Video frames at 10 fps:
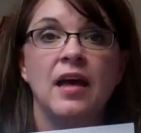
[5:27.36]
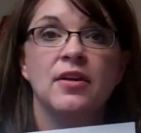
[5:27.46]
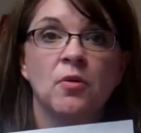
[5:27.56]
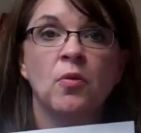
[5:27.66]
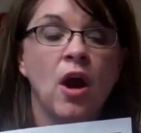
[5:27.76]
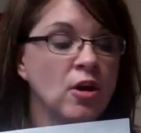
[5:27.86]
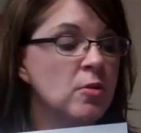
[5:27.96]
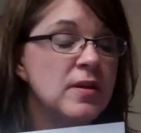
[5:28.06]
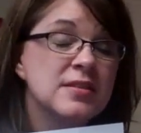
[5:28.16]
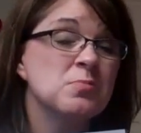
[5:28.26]
there are
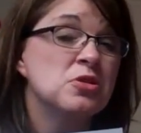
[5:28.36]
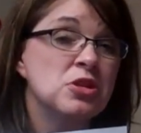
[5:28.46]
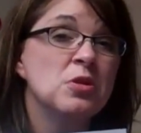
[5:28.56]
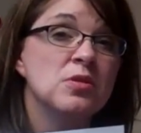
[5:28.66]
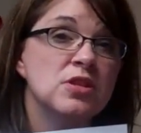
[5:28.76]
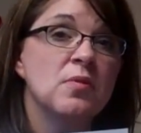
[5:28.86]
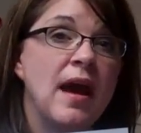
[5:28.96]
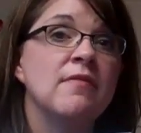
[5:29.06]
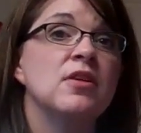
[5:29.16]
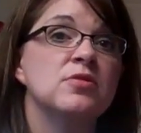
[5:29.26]
going to be some students who
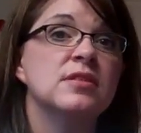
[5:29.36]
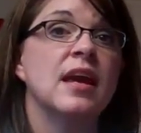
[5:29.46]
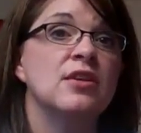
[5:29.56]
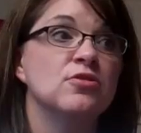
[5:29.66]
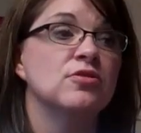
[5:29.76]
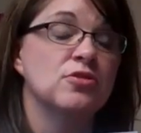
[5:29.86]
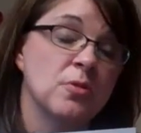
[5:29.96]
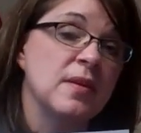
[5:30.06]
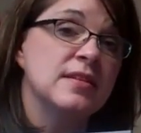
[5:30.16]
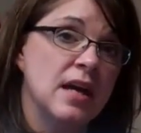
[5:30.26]
have those schedules that are
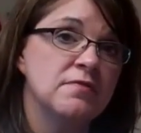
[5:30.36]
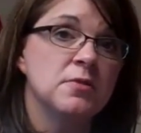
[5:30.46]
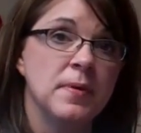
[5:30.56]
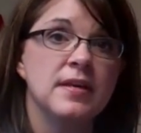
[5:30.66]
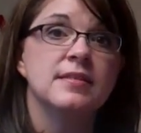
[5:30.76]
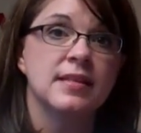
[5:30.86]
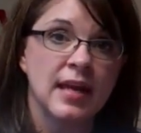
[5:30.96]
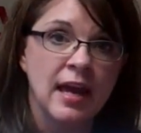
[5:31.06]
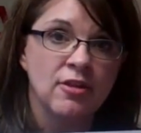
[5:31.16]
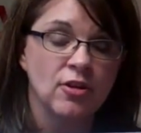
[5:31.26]
going to be tough to piece
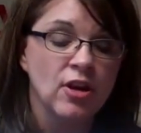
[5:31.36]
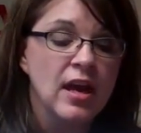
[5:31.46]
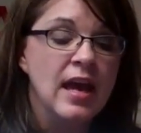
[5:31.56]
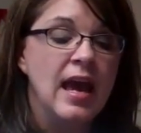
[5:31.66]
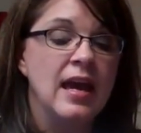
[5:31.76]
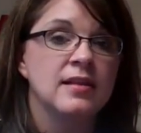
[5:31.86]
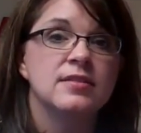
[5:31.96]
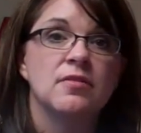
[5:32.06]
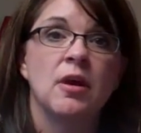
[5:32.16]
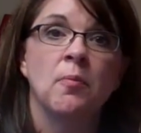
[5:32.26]
together, and
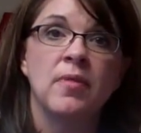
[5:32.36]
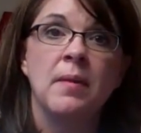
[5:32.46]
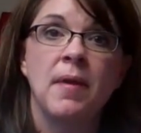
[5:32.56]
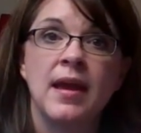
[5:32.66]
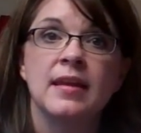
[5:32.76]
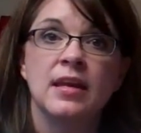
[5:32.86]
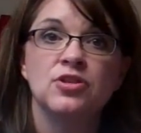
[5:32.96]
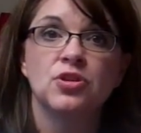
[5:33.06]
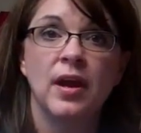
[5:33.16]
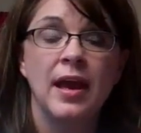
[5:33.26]
so they may
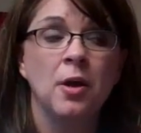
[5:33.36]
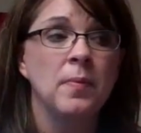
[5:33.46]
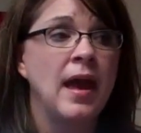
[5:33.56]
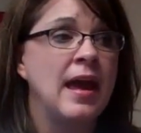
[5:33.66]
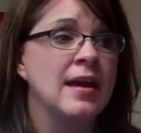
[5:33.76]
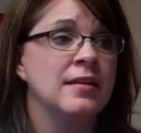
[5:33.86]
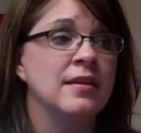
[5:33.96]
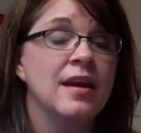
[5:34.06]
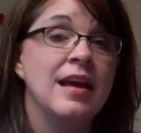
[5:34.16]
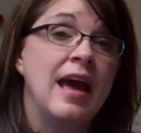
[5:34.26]
need your help.
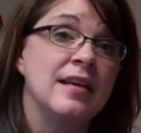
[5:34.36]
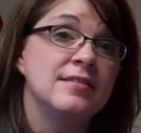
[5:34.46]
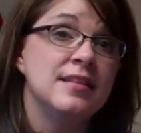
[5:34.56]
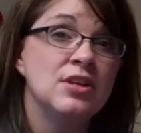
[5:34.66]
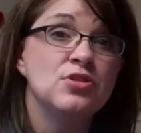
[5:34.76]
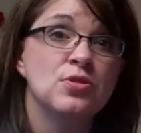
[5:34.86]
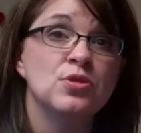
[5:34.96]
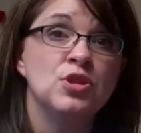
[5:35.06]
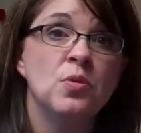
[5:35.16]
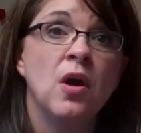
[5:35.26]
And as
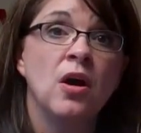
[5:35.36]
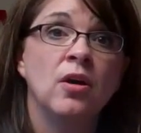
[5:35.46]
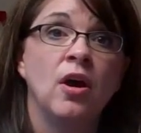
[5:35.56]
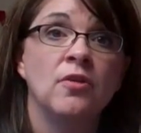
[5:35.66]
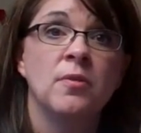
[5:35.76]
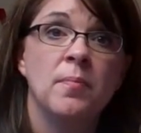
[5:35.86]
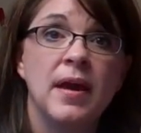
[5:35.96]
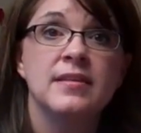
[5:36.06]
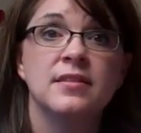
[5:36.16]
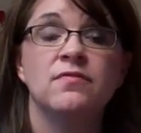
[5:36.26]
teachers, you all are the
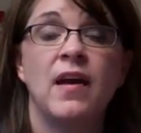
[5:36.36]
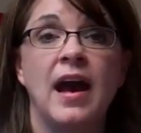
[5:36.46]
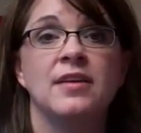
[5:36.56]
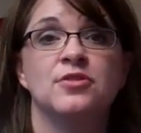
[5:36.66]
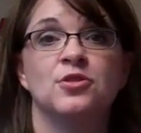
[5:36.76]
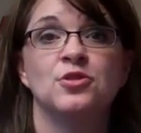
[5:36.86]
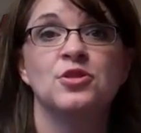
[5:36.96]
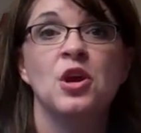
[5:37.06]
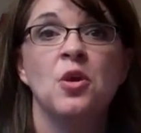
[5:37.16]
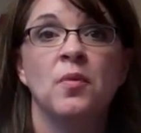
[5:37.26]
best
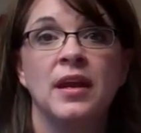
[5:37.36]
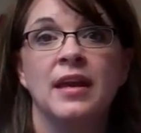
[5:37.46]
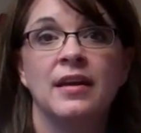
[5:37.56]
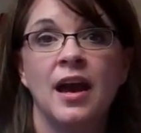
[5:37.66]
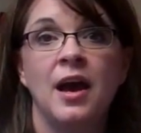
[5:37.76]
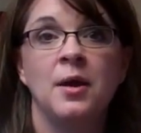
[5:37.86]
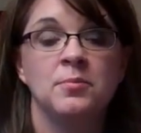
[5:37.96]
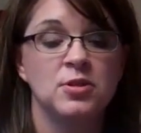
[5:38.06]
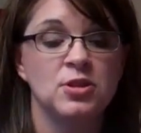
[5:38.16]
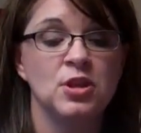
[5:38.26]
advisors when it
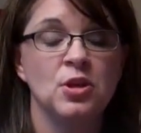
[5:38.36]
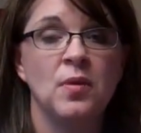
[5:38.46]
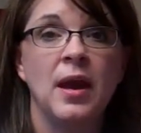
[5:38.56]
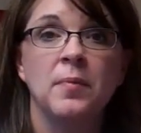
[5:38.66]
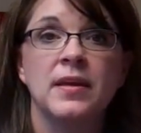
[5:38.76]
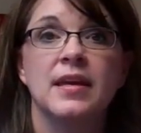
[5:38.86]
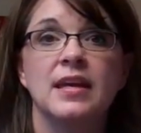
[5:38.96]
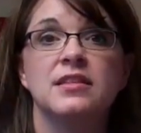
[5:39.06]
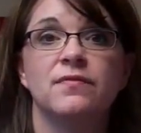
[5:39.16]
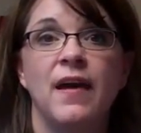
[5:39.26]
comes to helping
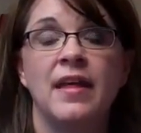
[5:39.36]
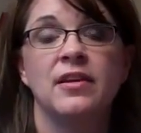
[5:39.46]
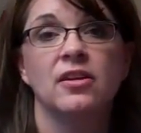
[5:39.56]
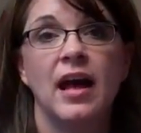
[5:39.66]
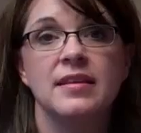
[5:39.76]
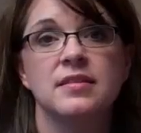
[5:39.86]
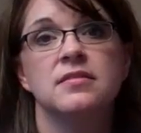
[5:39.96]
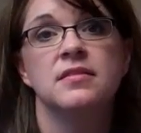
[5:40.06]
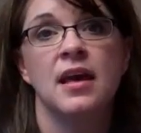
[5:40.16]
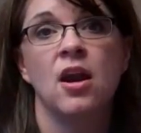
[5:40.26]
kids find the
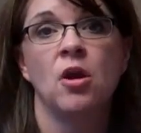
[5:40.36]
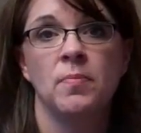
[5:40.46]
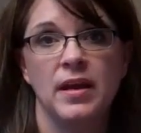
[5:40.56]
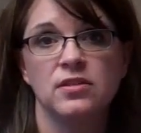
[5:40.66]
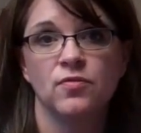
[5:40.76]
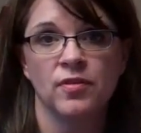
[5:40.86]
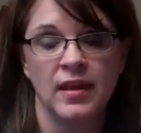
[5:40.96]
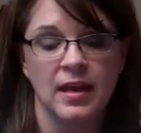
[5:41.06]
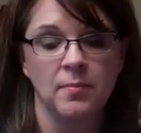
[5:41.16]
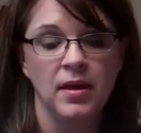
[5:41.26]
classes that are best for
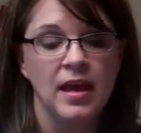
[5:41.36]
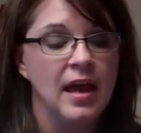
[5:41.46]
them.